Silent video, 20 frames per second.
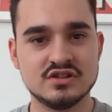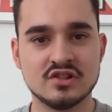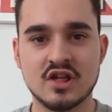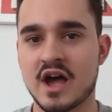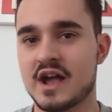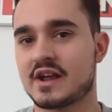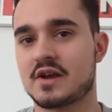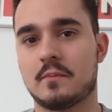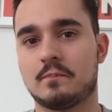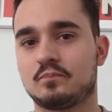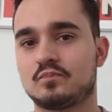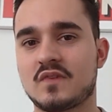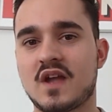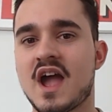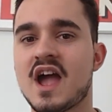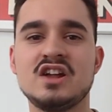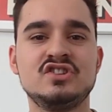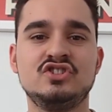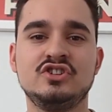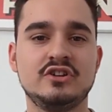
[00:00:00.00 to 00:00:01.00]
Like,
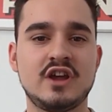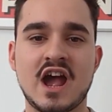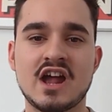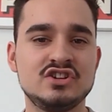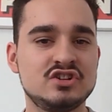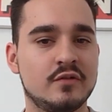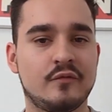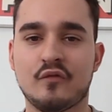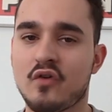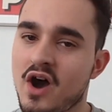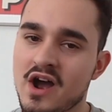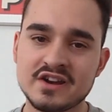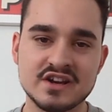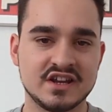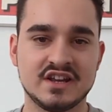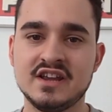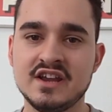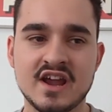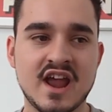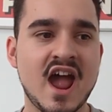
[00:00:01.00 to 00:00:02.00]
how'd you find
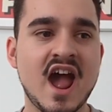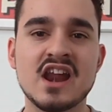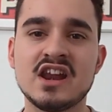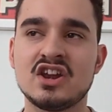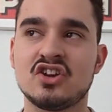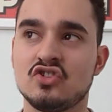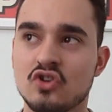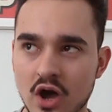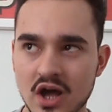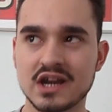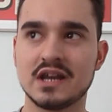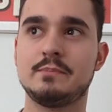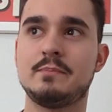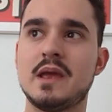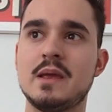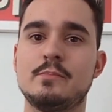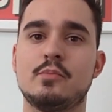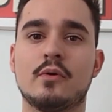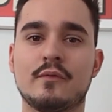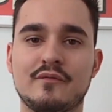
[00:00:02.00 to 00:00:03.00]
it here? How did 90
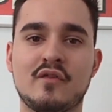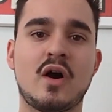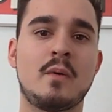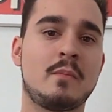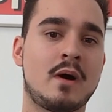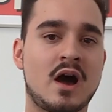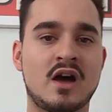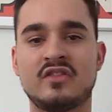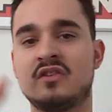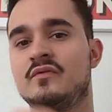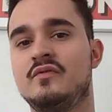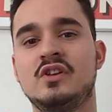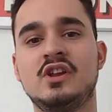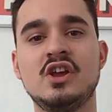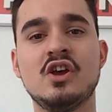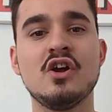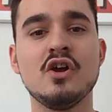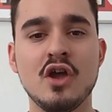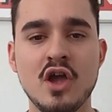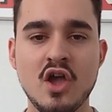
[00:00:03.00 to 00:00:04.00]
people find my other
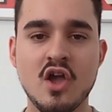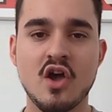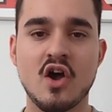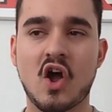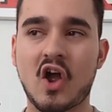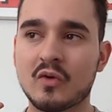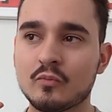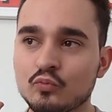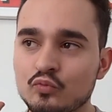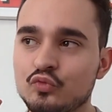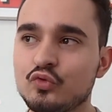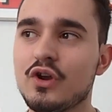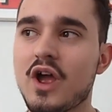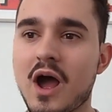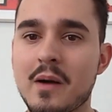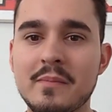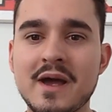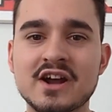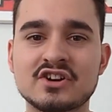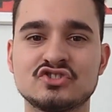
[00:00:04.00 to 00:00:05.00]
video?
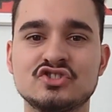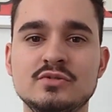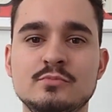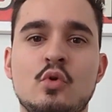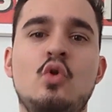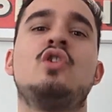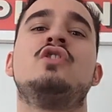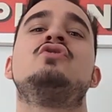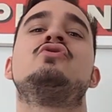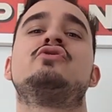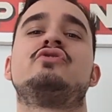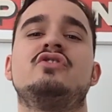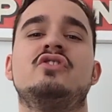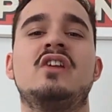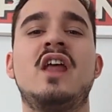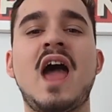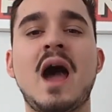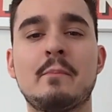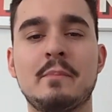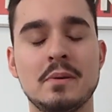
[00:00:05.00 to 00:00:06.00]
I'm actually more interested
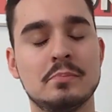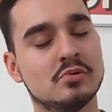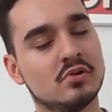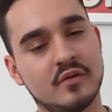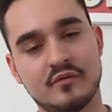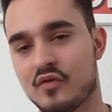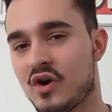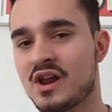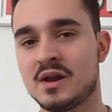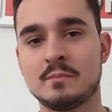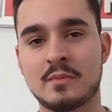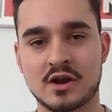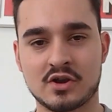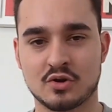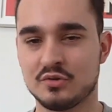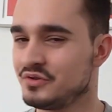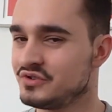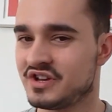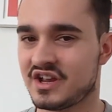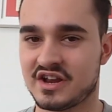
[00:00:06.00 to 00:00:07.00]
in how people are finding my
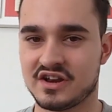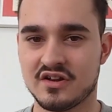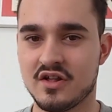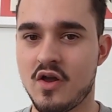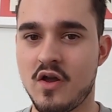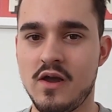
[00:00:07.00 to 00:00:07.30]
content.